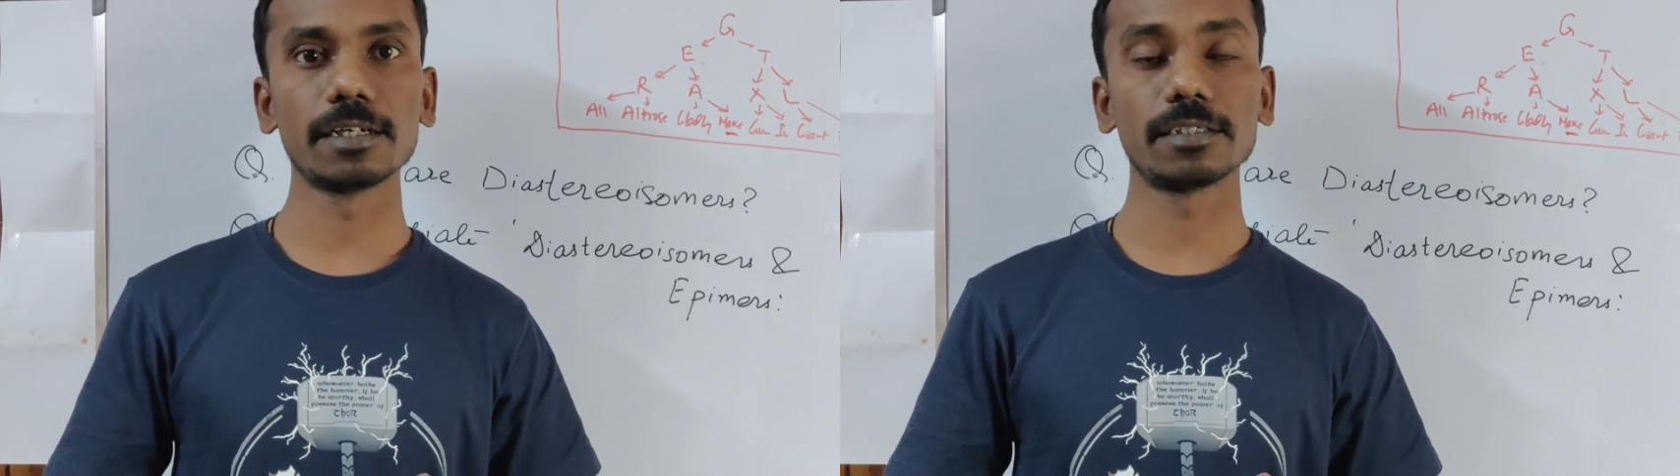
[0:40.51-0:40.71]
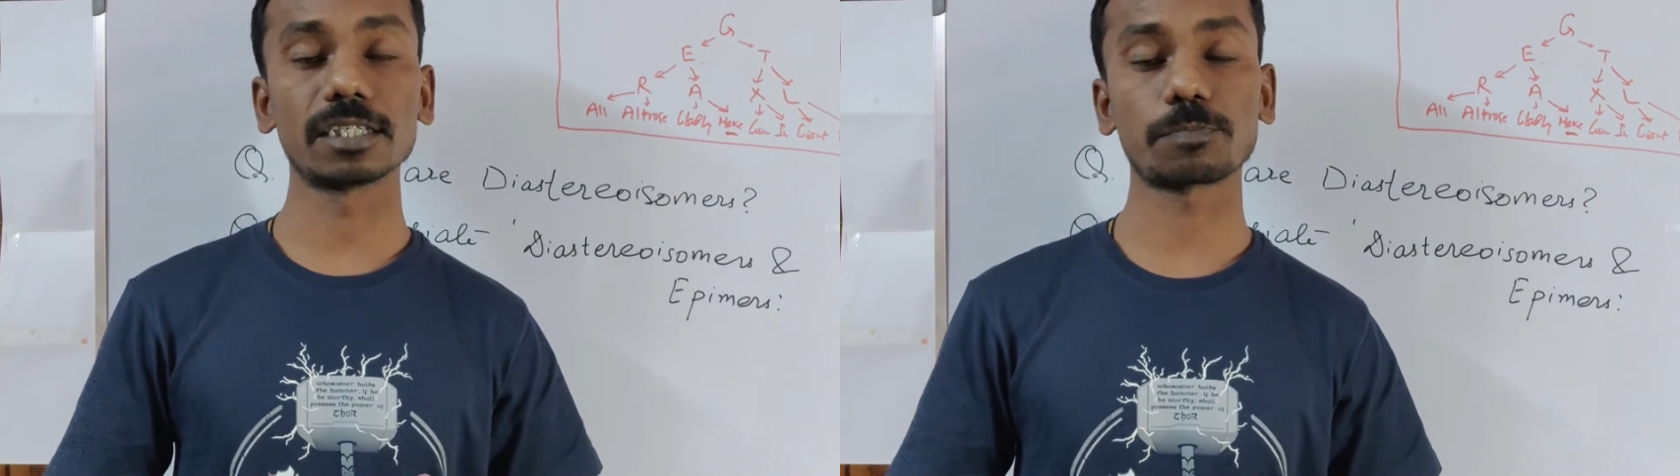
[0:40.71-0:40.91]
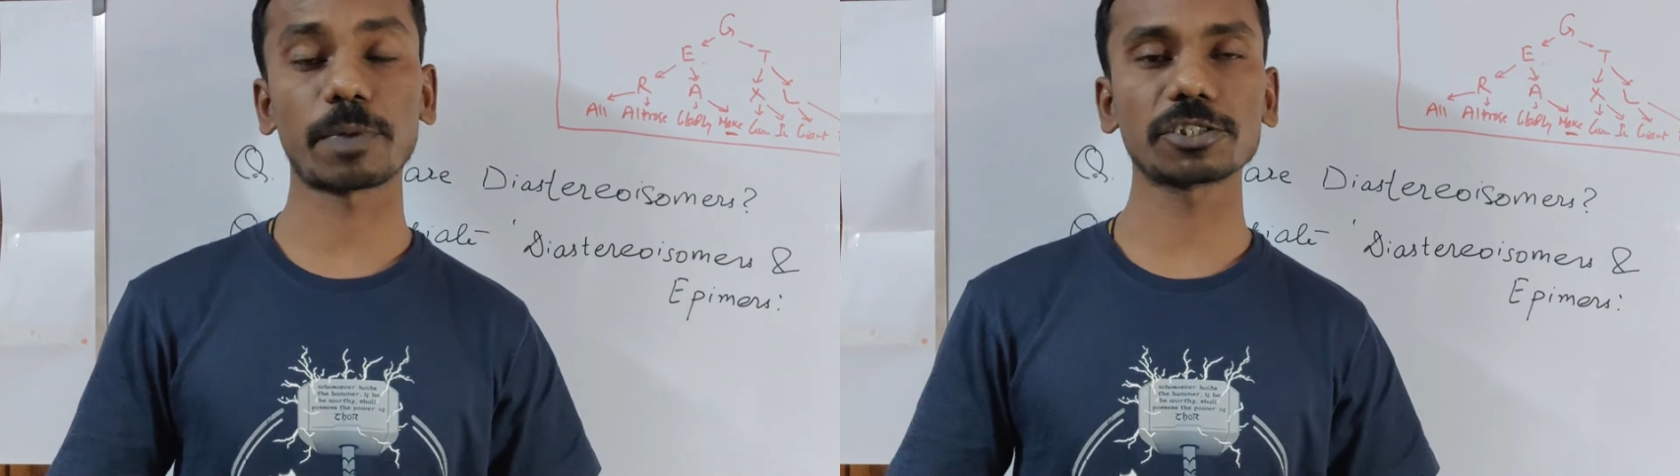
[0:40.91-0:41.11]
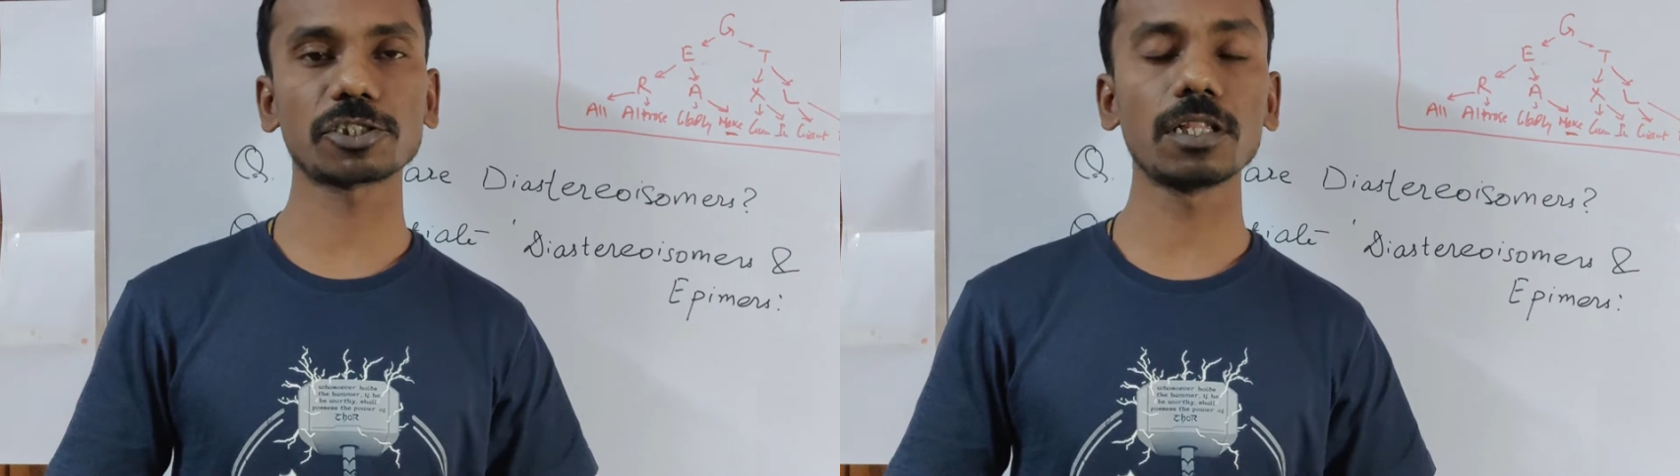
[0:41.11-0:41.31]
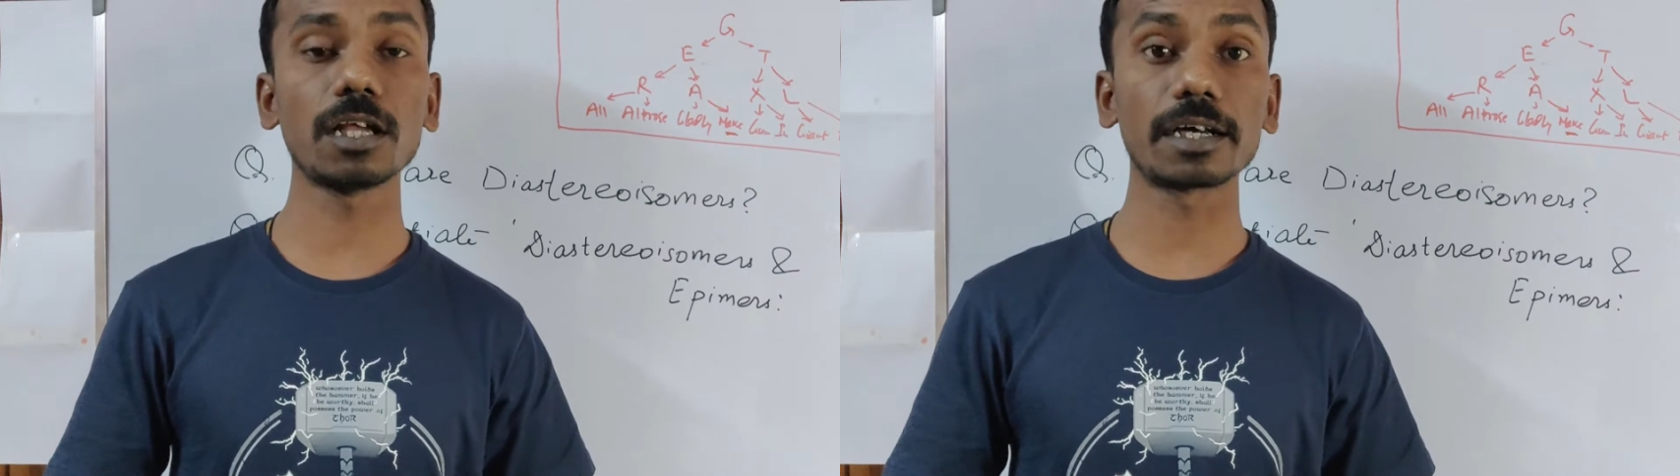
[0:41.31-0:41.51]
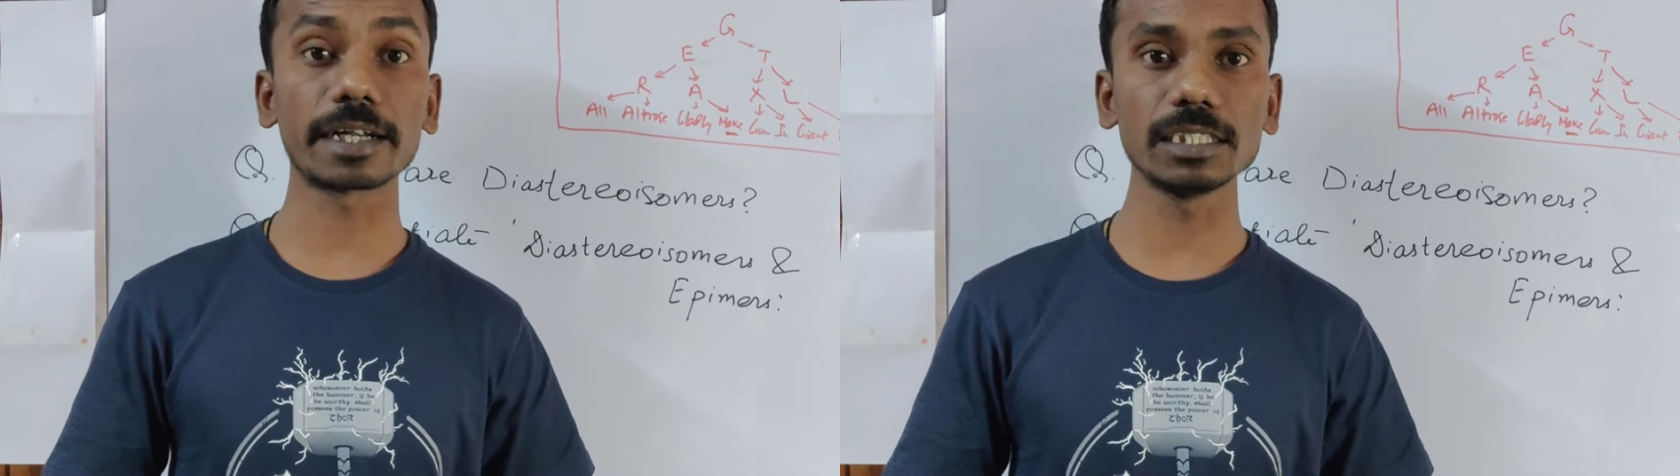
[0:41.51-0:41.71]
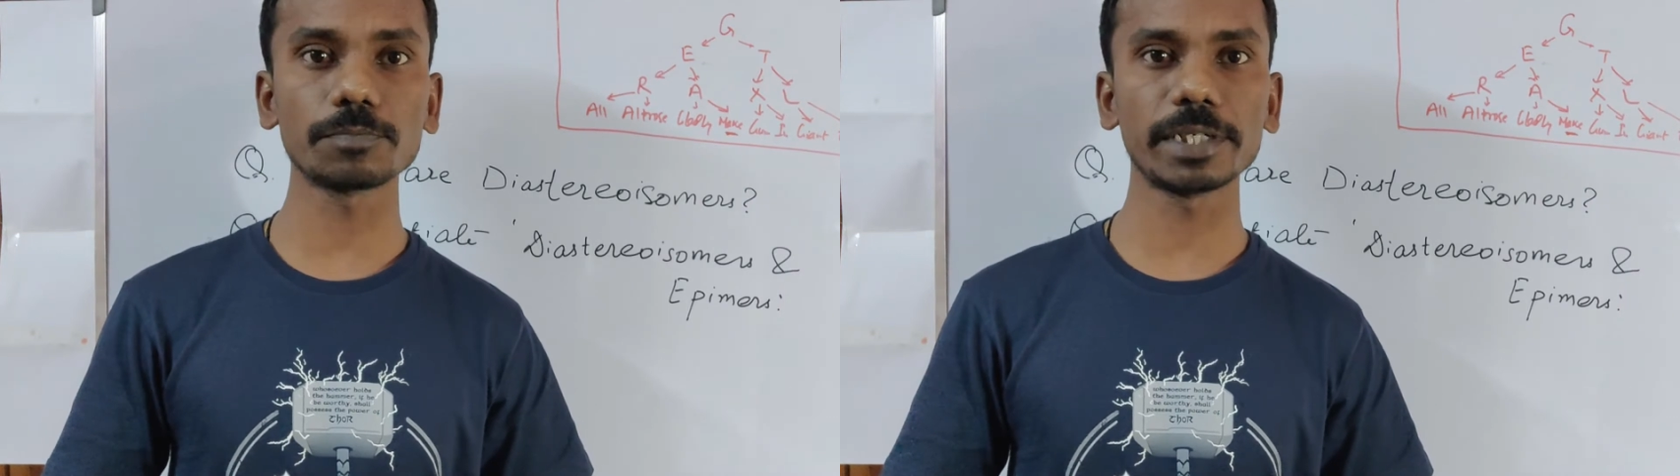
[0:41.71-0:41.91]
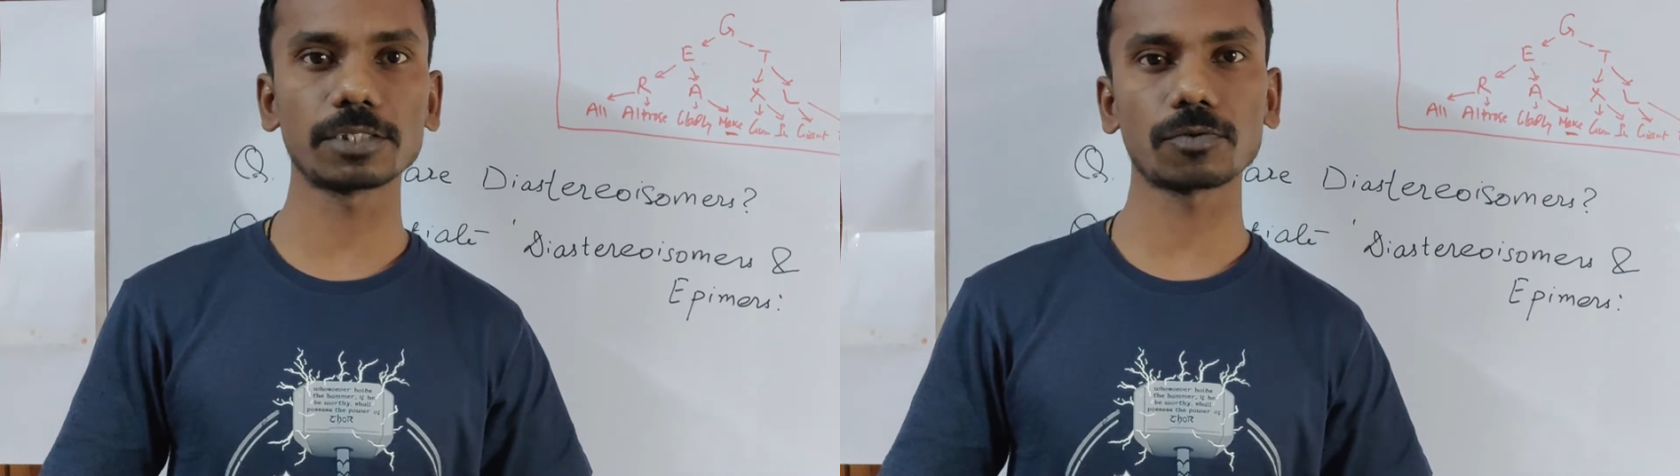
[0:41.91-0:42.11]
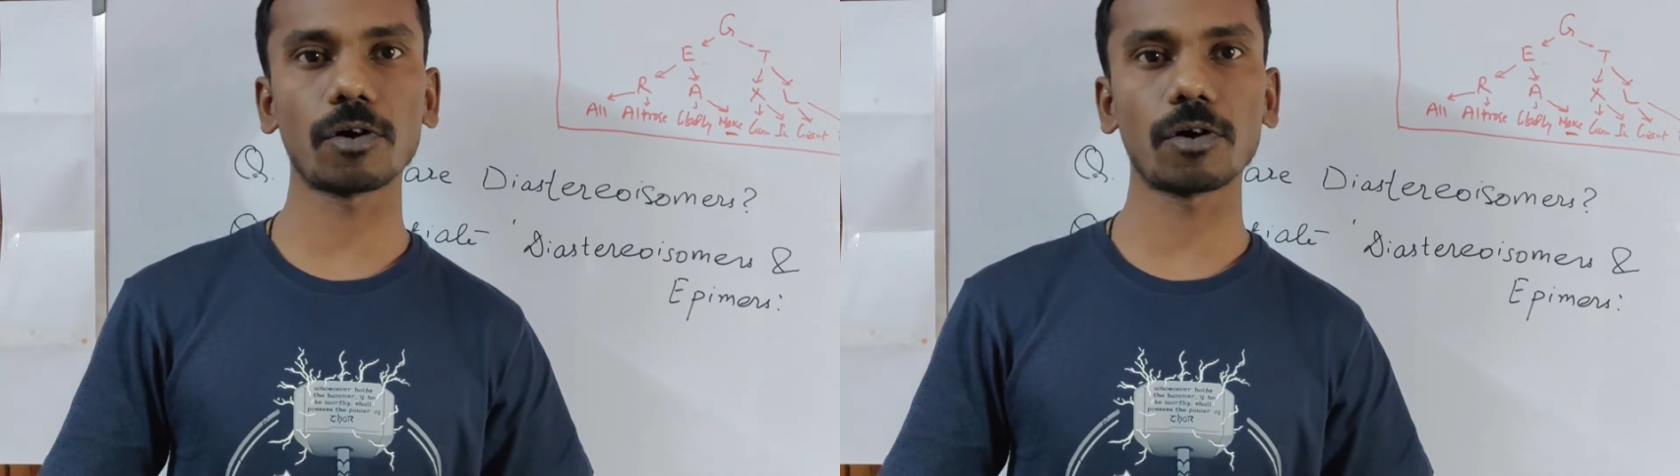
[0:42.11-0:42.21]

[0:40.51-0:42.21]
the spatial arrangements